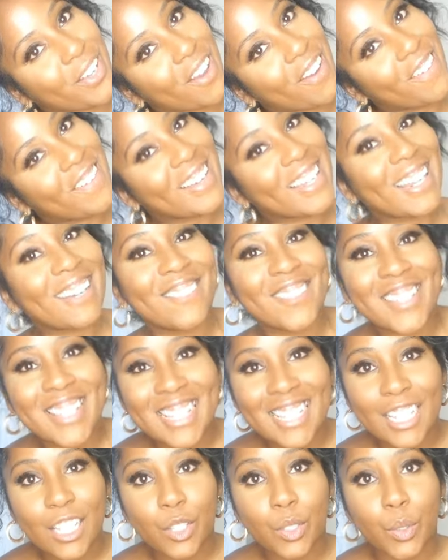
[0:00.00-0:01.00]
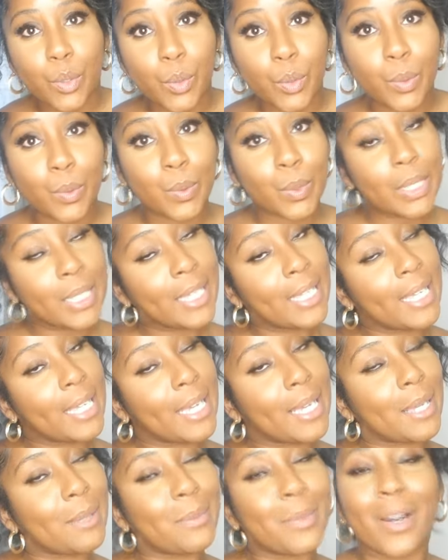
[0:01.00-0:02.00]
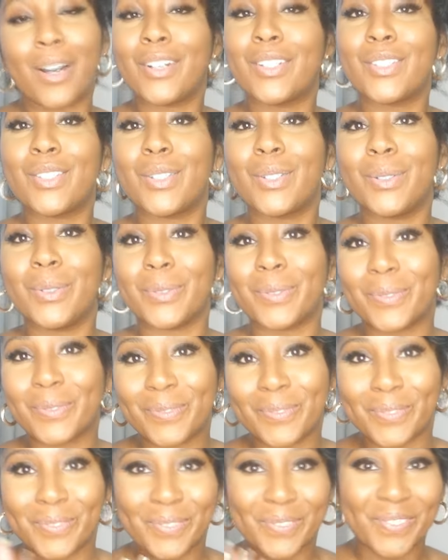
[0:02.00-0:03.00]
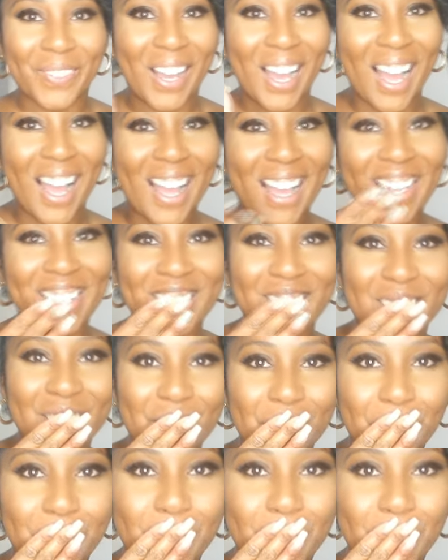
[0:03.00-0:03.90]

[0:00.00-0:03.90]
And I will see you in part two. Bye.